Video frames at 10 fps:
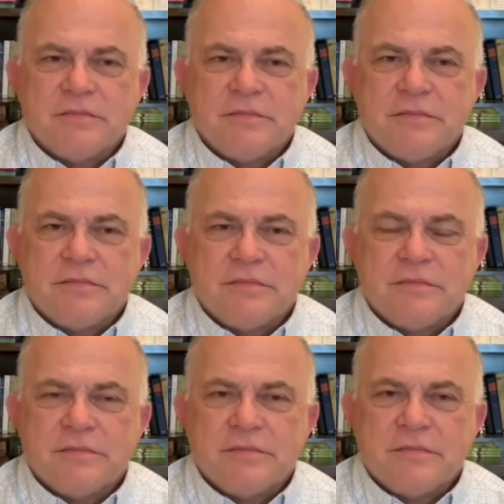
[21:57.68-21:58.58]

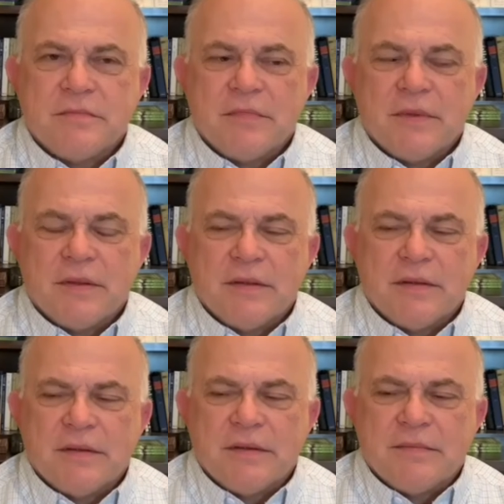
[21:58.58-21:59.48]

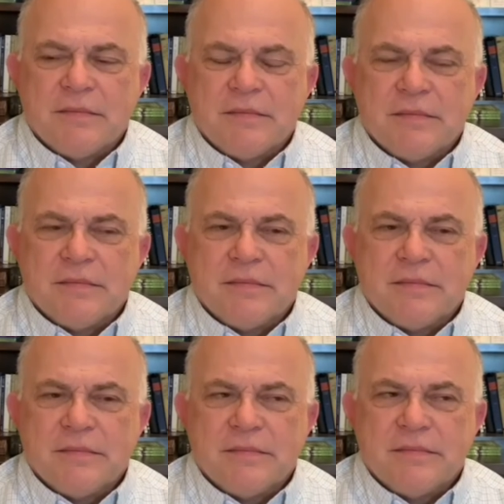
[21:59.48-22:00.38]

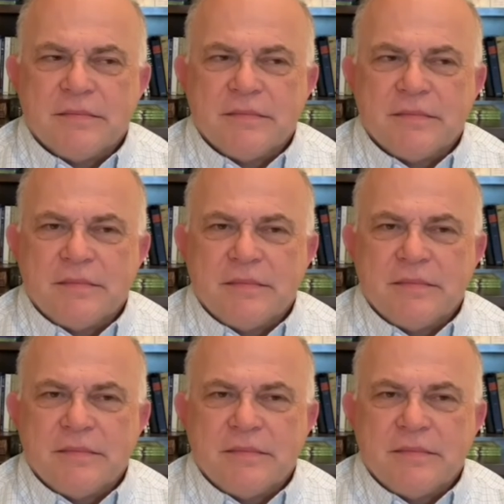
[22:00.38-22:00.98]
Nobody speaks.